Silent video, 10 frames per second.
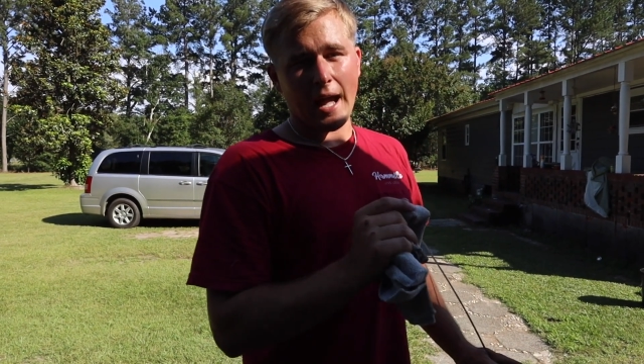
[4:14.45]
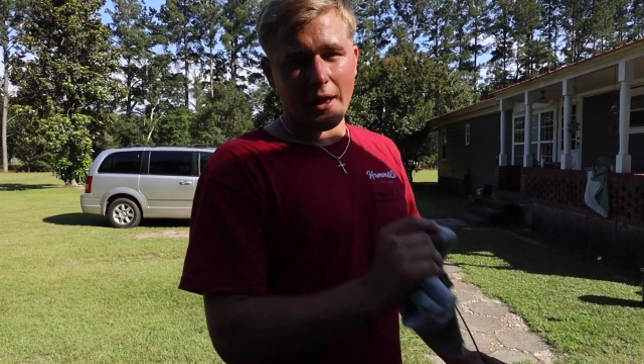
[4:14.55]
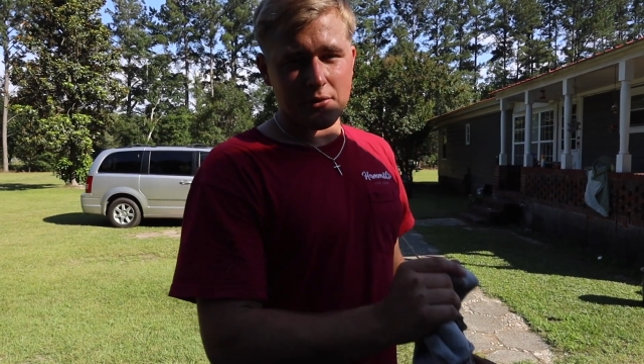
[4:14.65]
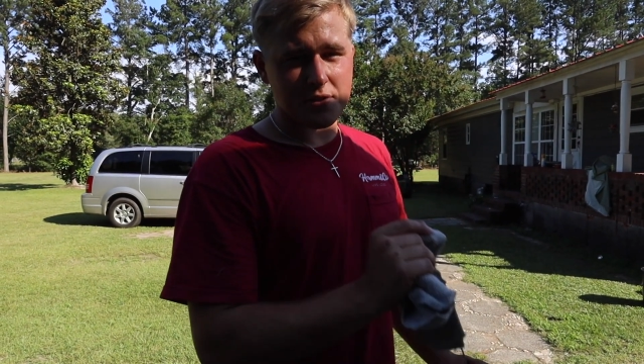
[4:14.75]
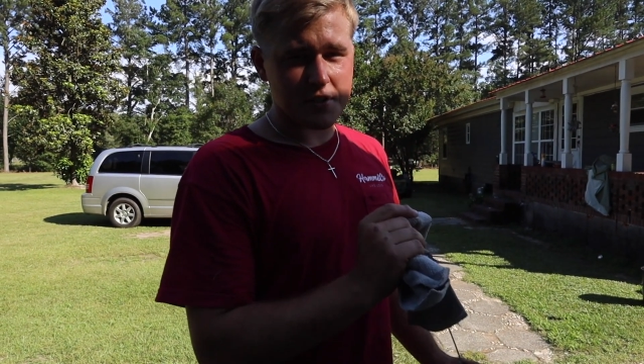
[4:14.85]

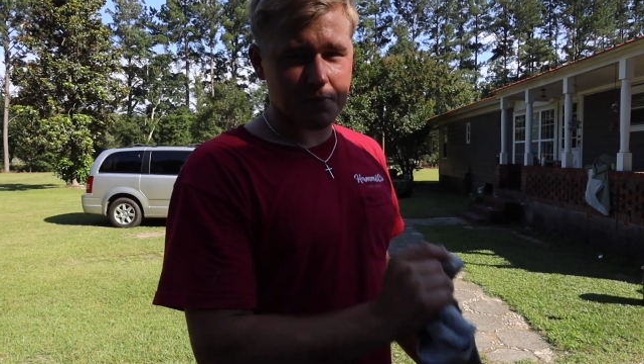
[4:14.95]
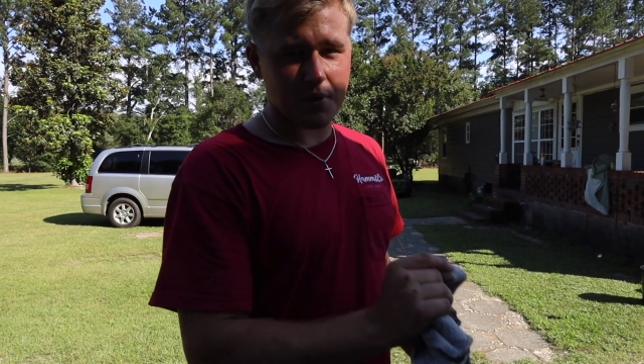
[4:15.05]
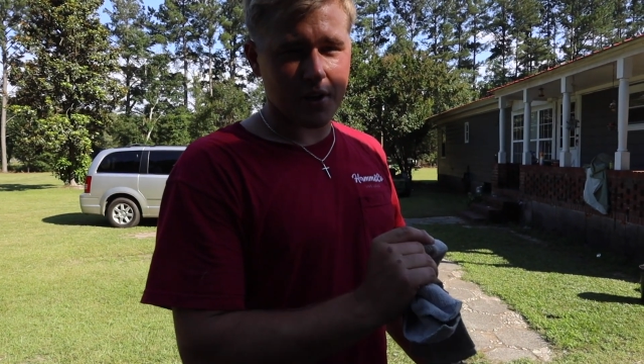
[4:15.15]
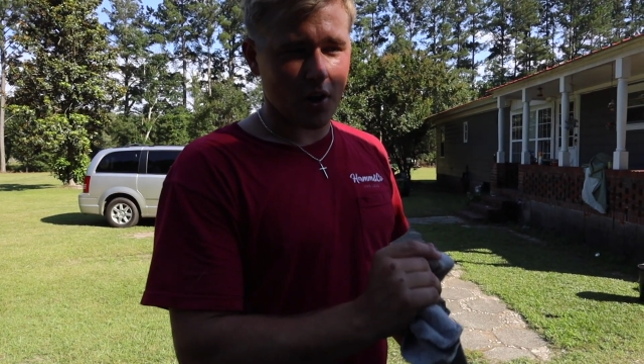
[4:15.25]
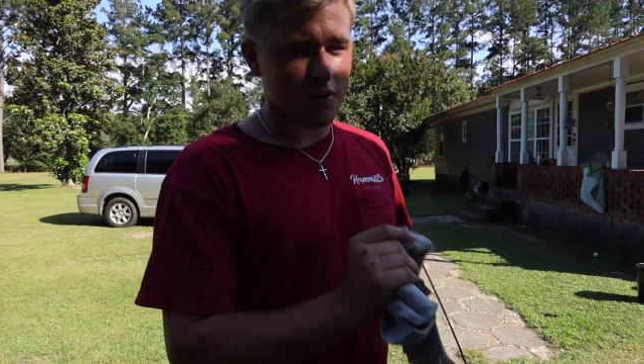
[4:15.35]
Allison
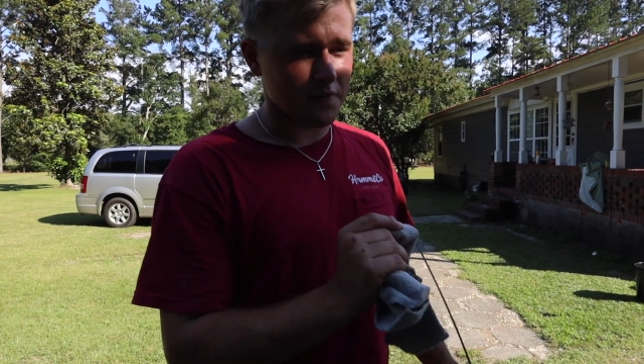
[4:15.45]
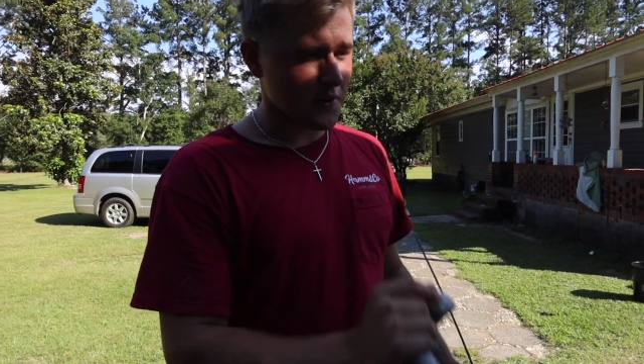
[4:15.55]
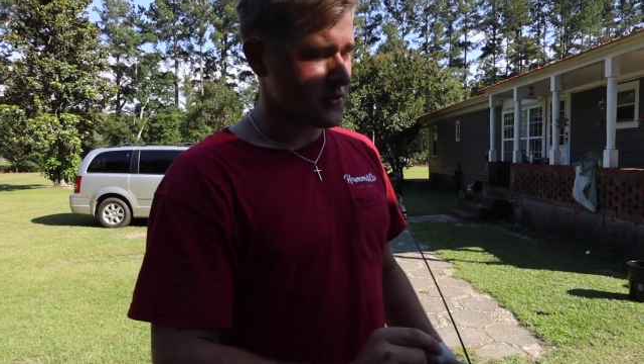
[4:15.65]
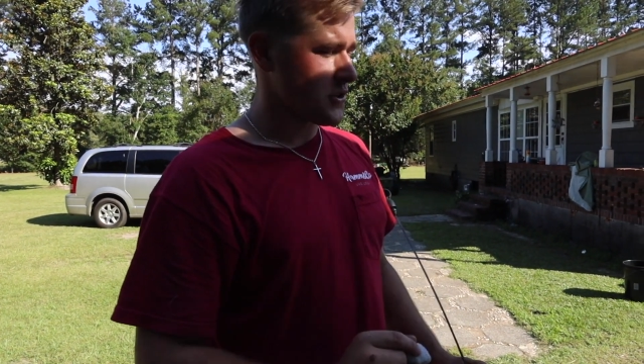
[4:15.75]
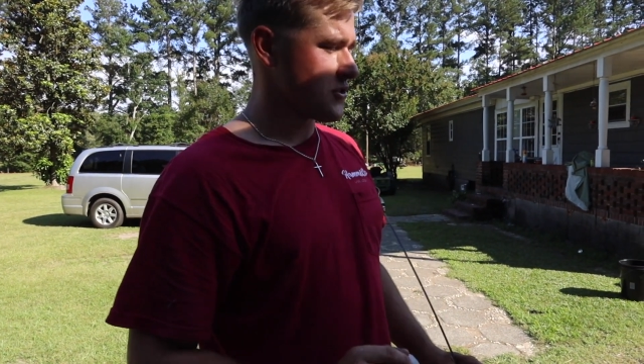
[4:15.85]
spin on
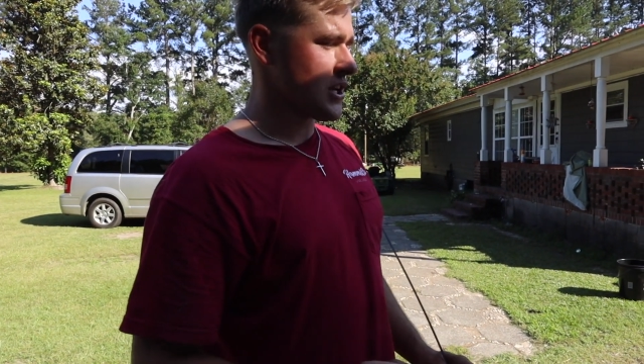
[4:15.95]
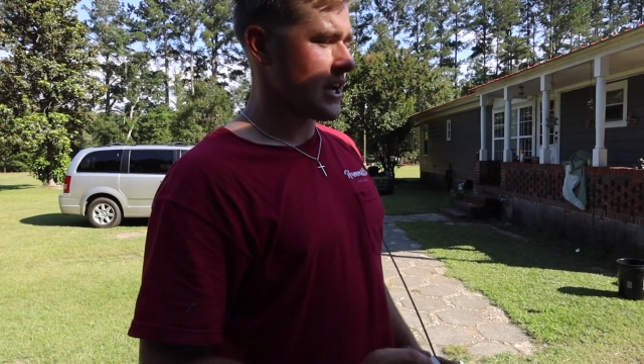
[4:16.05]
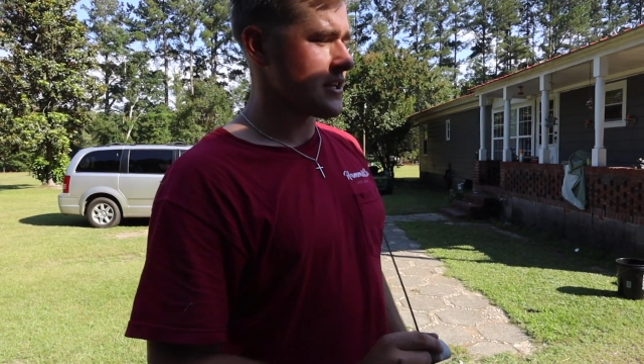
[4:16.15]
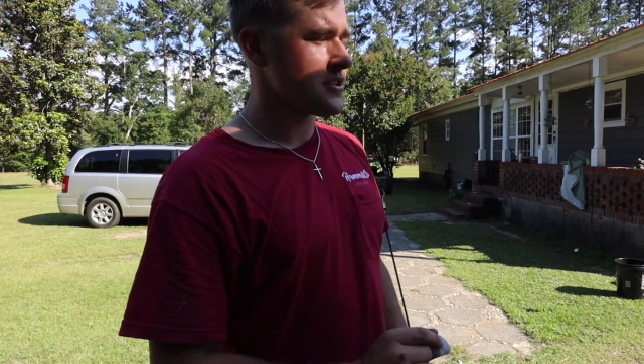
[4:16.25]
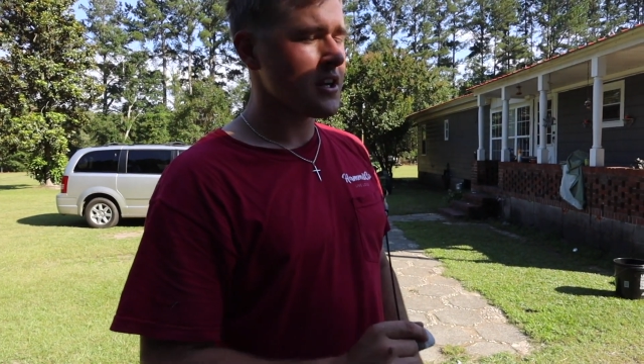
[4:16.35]
filter
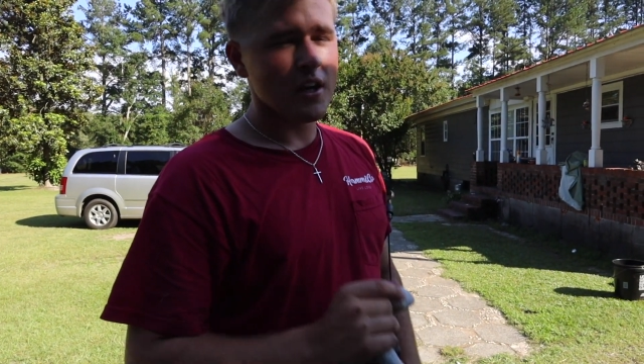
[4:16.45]
change,